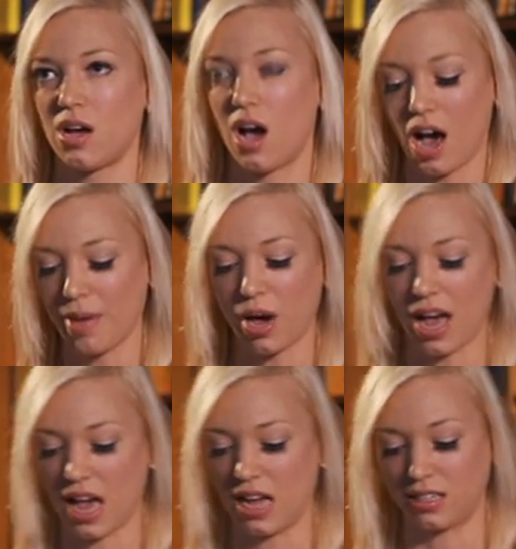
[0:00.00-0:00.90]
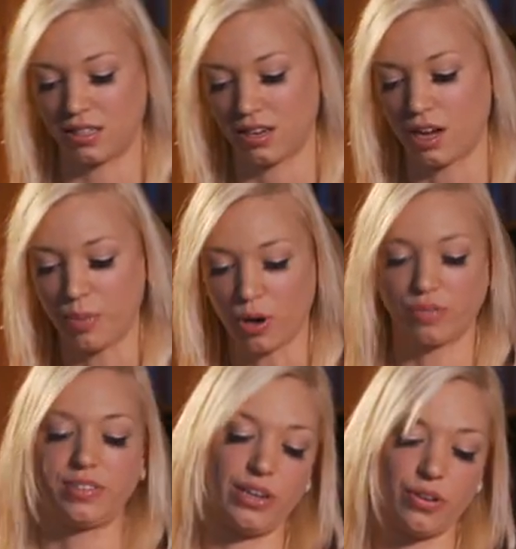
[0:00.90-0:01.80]
I might eat a bowl of
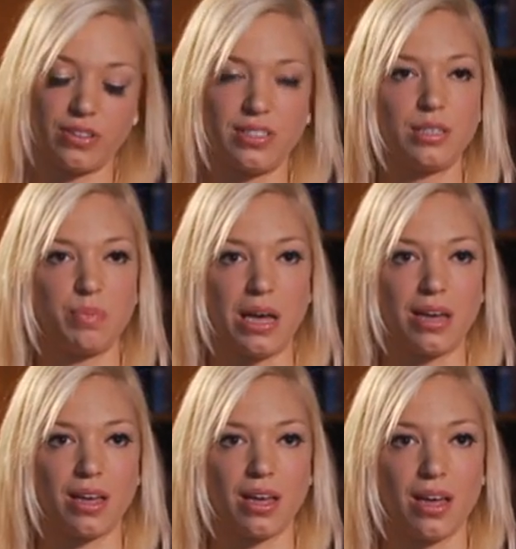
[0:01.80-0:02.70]
cereal that's this big,